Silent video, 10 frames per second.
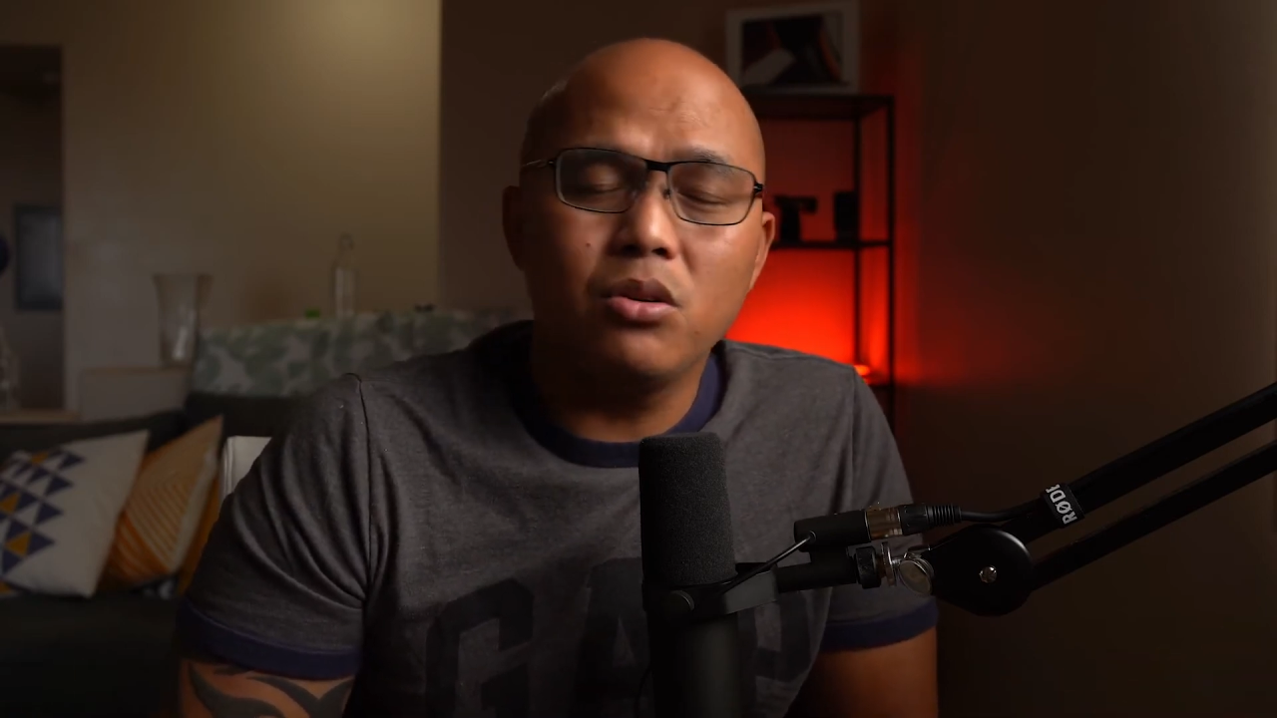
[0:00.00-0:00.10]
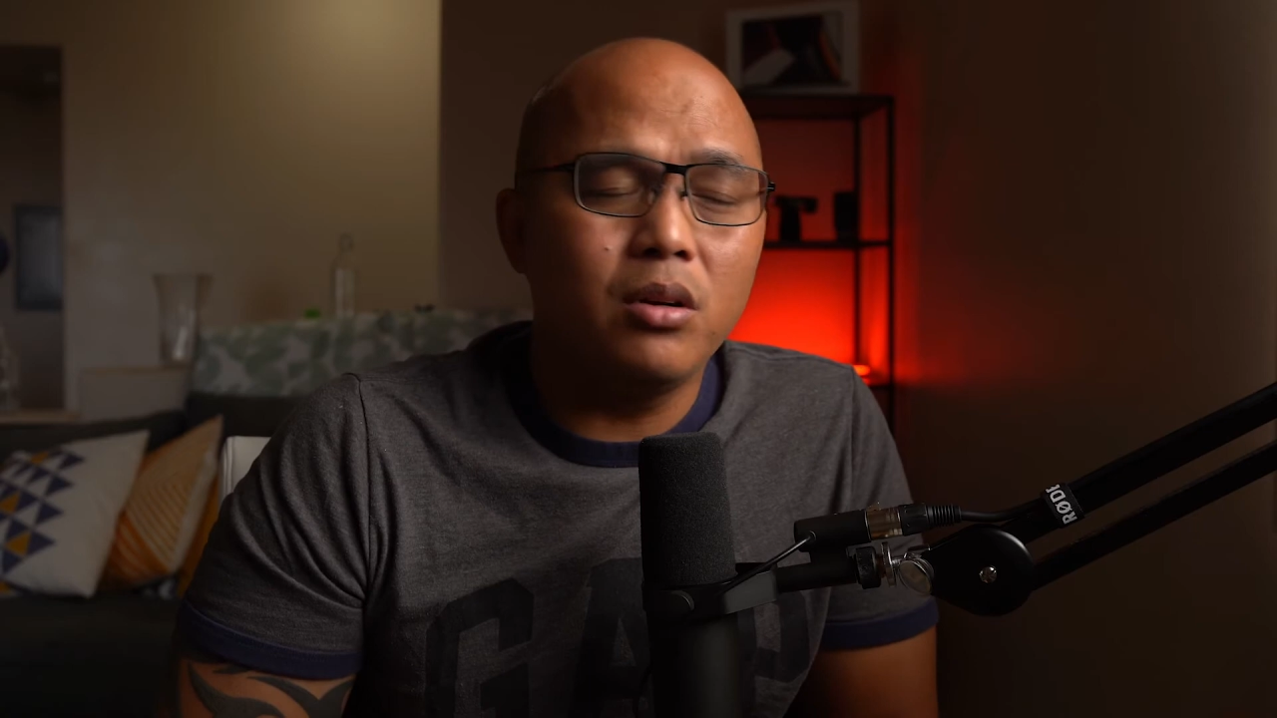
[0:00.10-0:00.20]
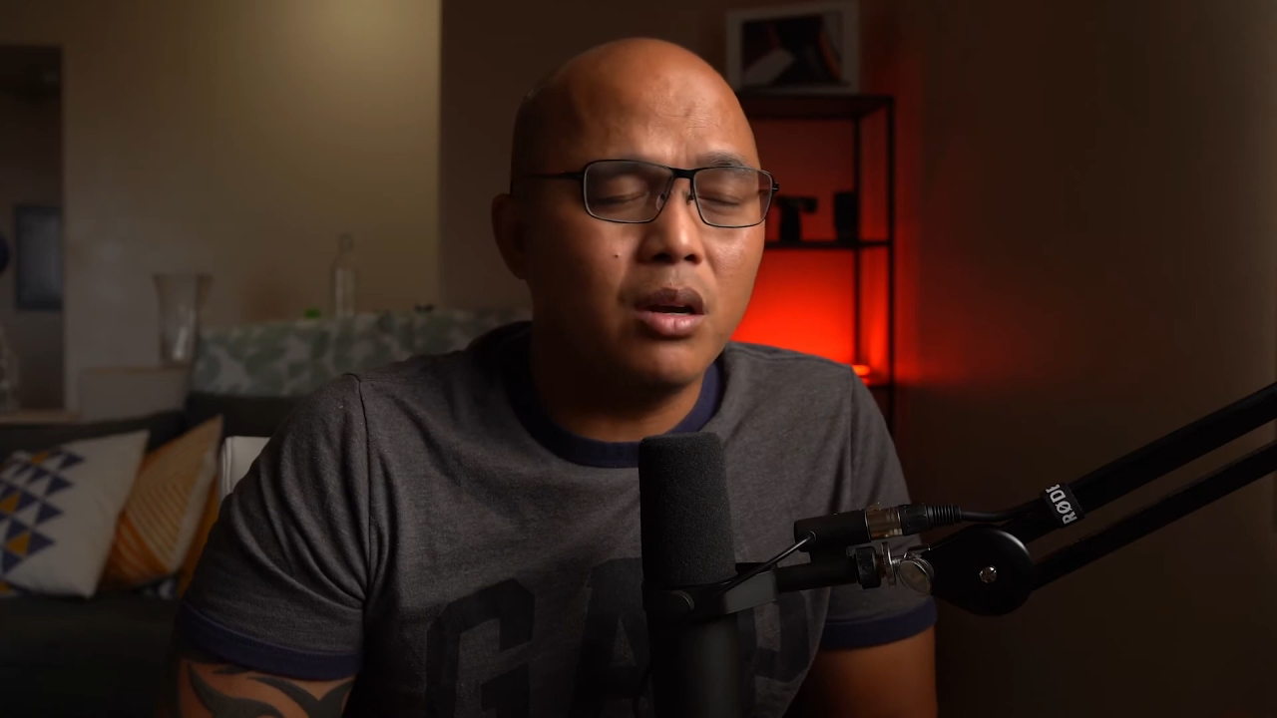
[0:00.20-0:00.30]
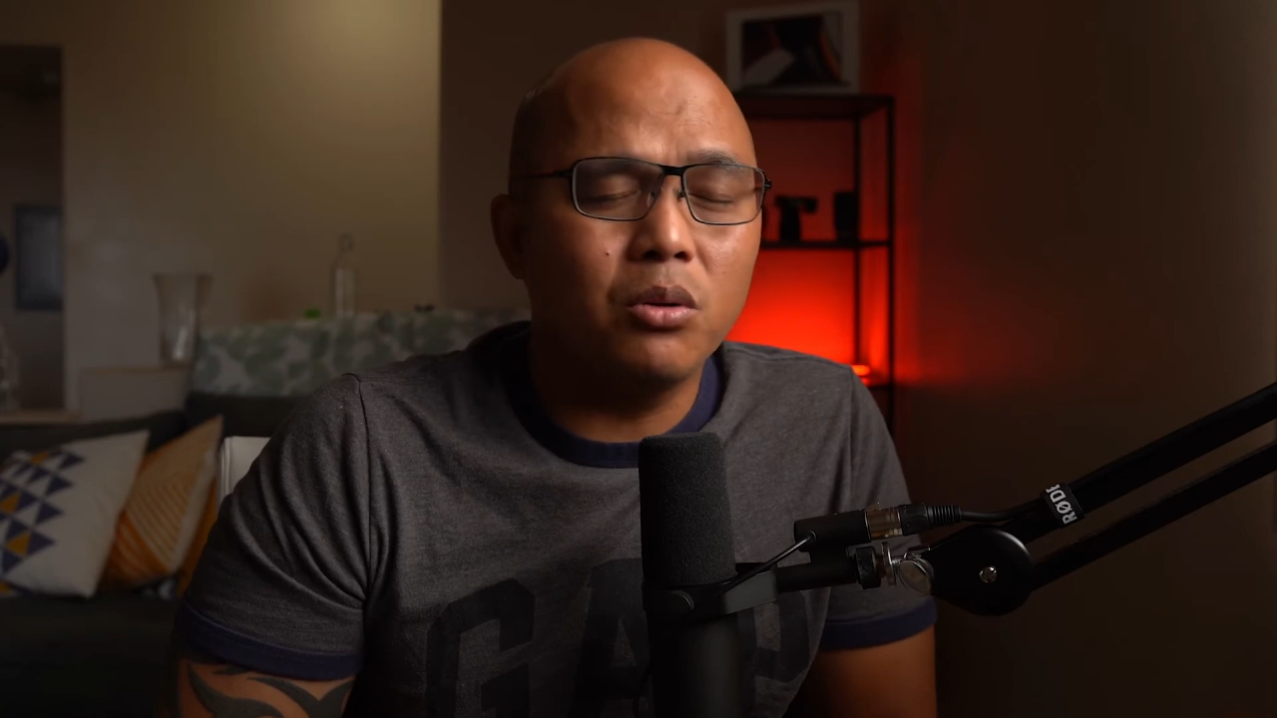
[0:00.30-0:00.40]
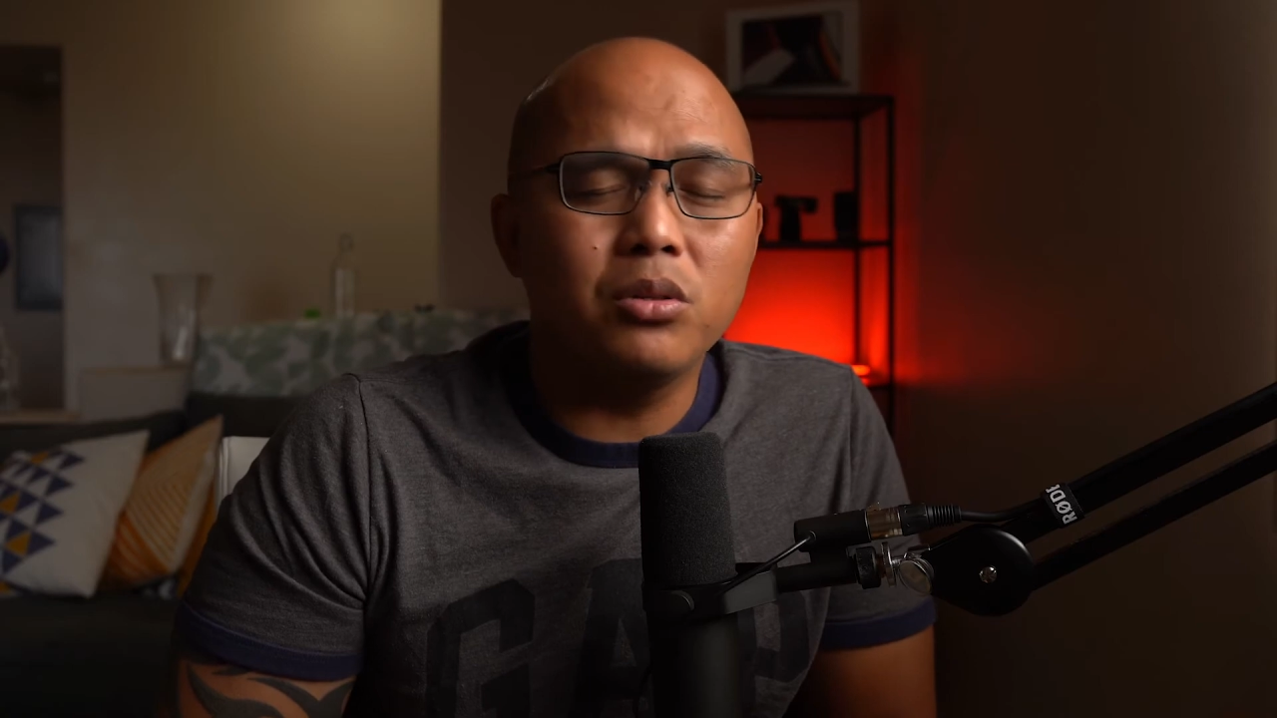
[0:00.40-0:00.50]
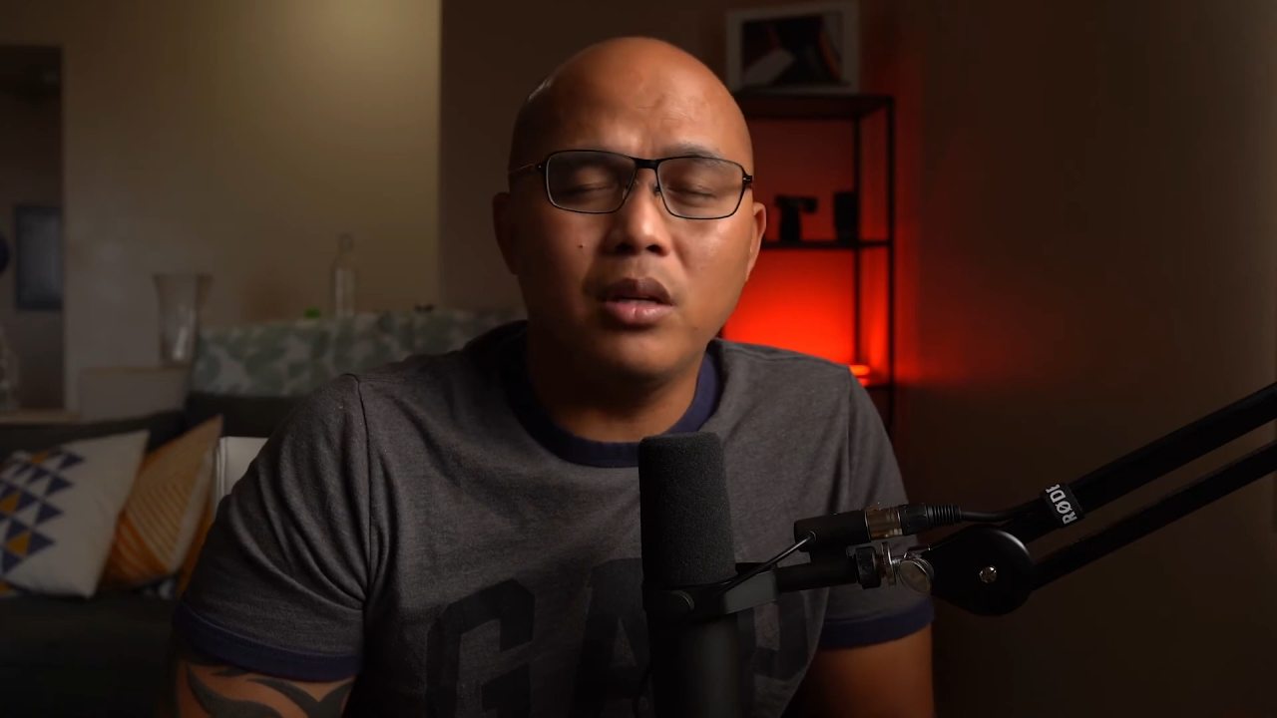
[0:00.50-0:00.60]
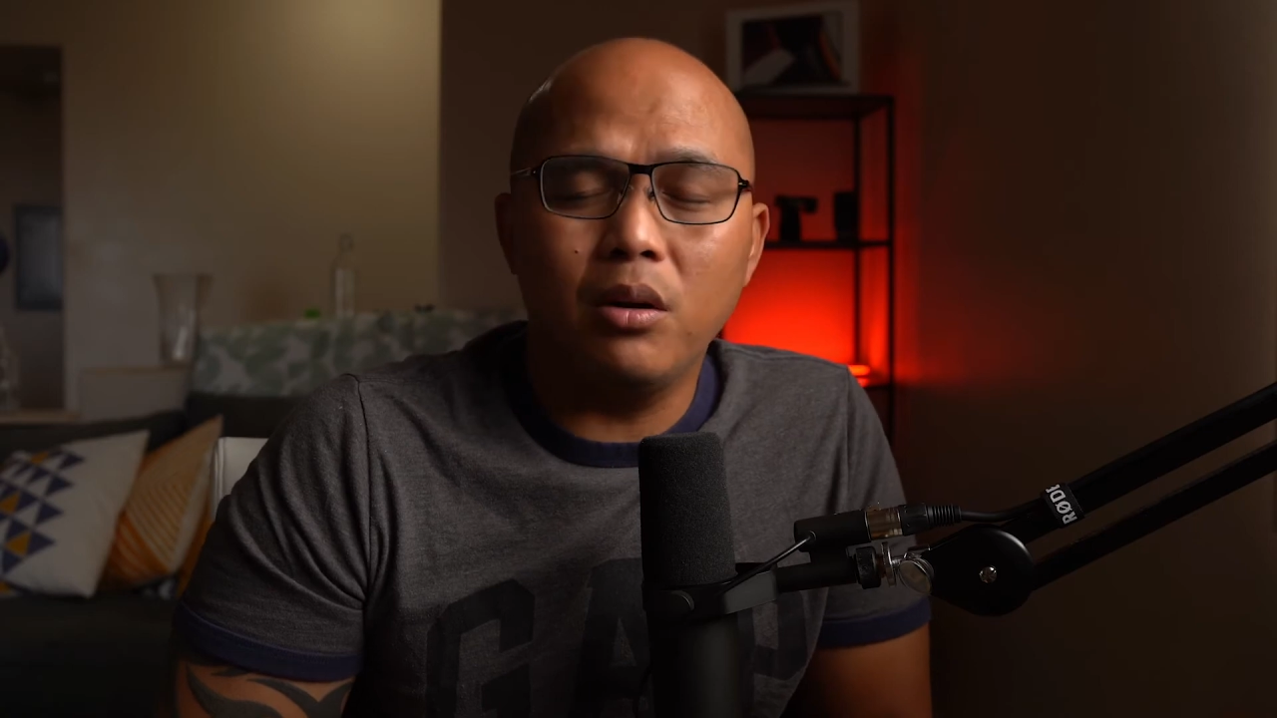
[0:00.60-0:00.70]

negotiate